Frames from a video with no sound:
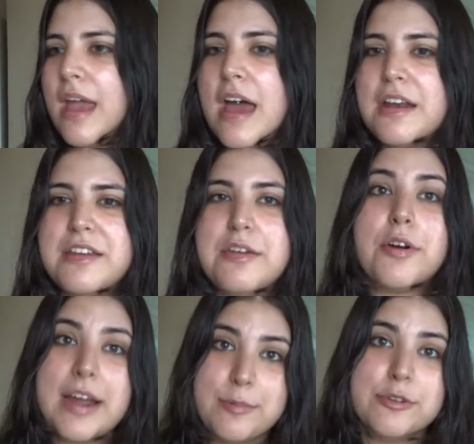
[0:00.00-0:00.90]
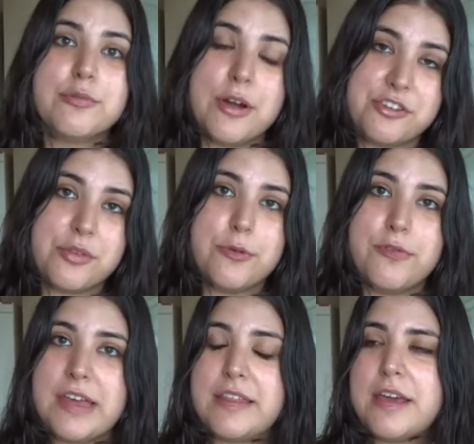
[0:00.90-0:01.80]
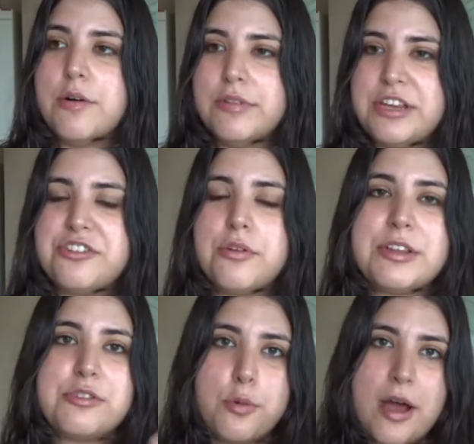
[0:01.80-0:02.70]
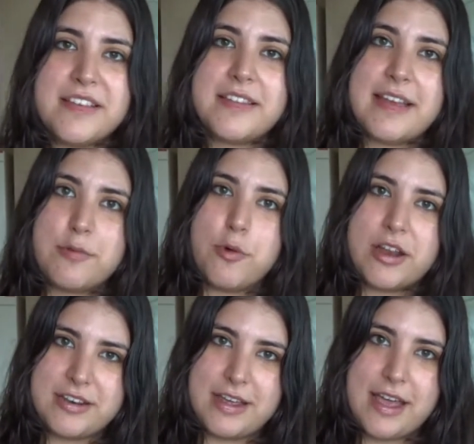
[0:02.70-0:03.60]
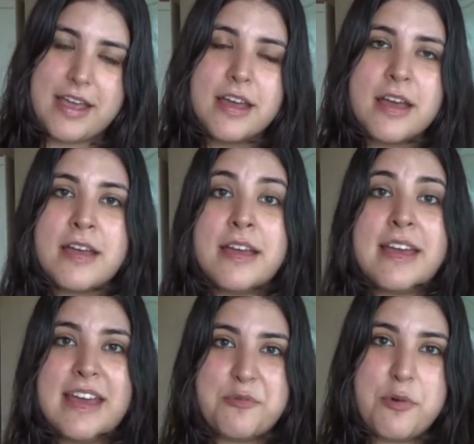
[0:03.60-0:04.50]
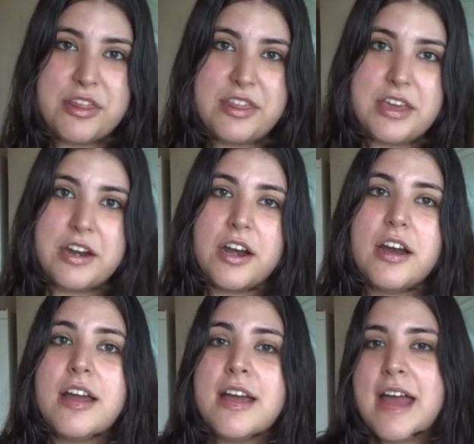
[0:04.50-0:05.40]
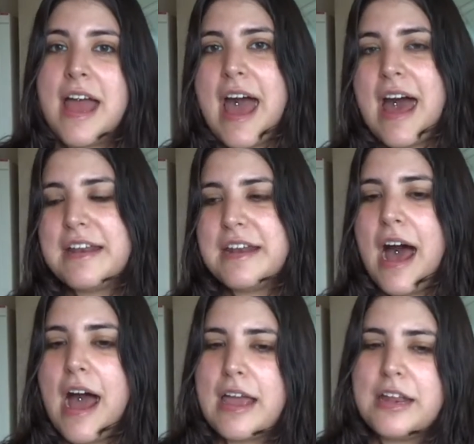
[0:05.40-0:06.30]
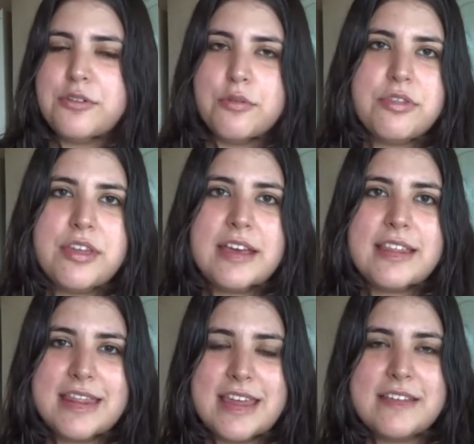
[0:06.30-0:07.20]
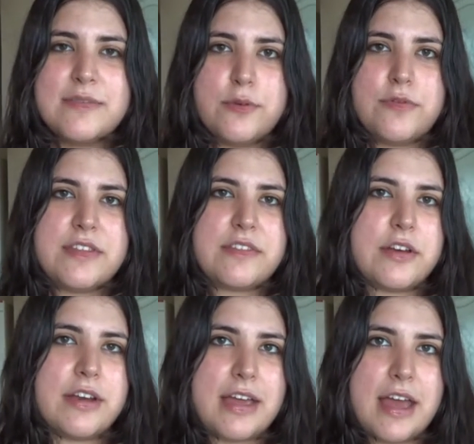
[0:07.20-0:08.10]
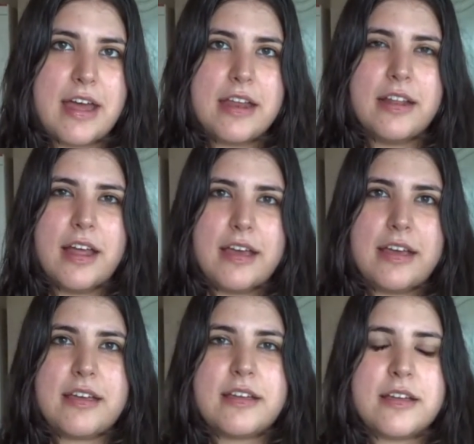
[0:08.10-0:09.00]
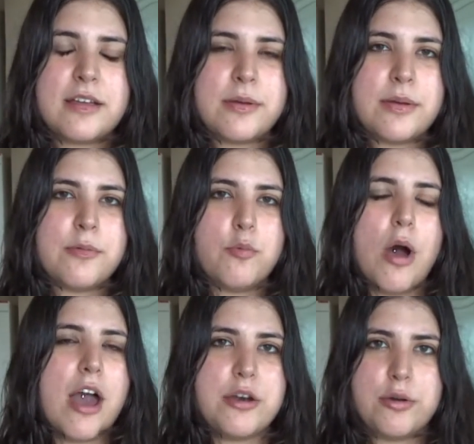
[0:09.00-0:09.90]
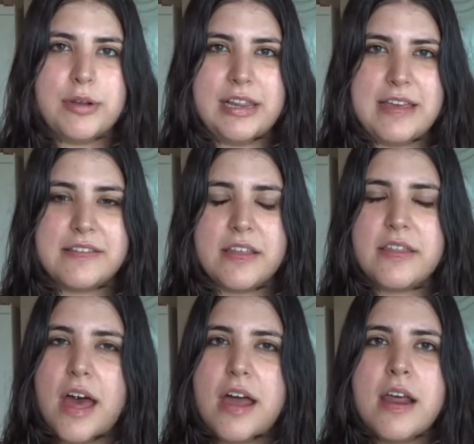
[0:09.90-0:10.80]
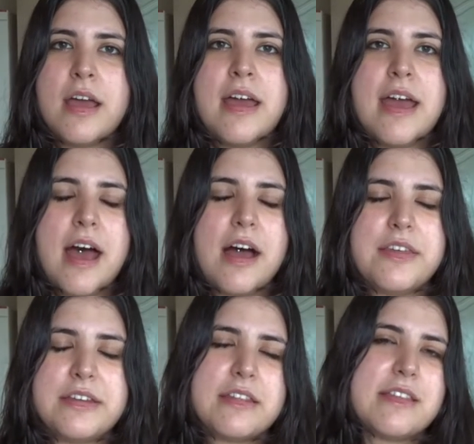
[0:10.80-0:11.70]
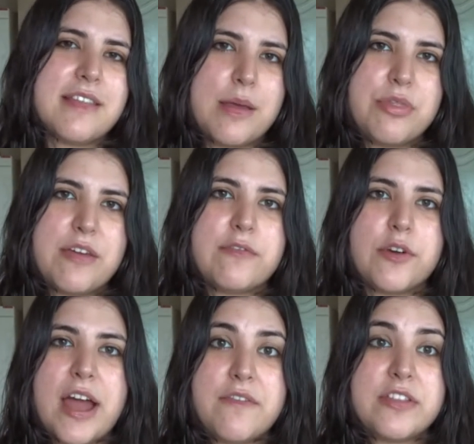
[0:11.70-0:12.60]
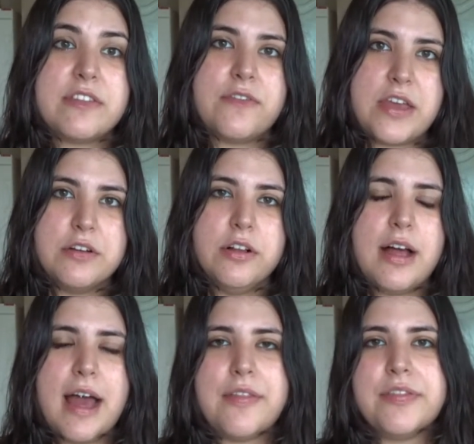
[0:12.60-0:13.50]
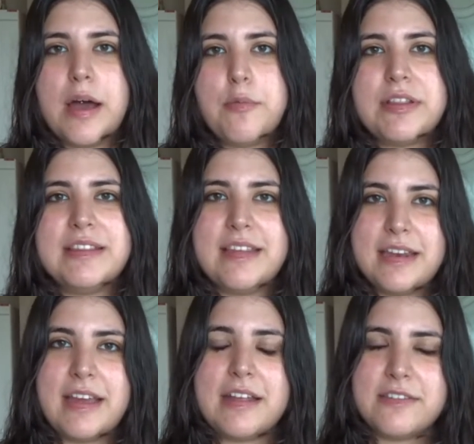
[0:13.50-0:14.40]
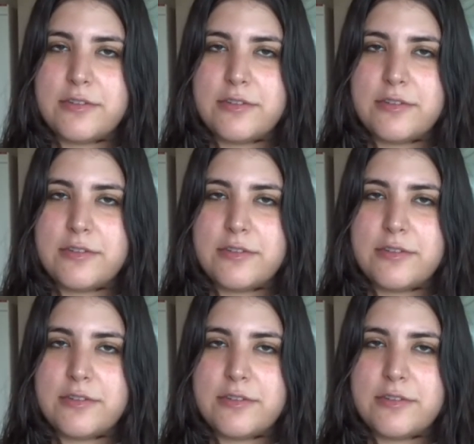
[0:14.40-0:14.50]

and you're able to watch the movie. They only show it twice in one day in one theater and I don't think this movie is gonna get like wider release than that. Uh, they did the same thing for Heaven's Feel, and that one did get